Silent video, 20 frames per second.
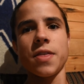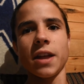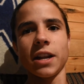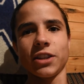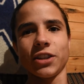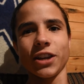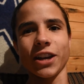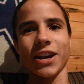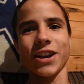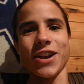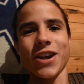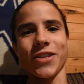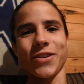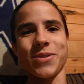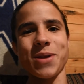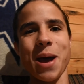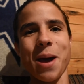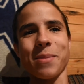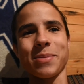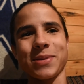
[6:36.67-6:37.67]
And then I took
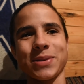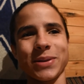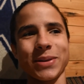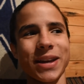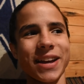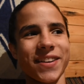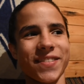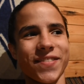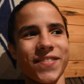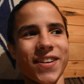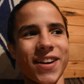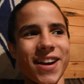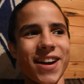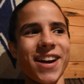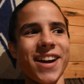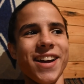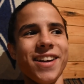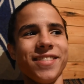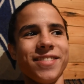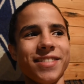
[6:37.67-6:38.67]
another nap until like
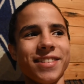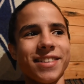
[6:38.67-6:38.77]
5.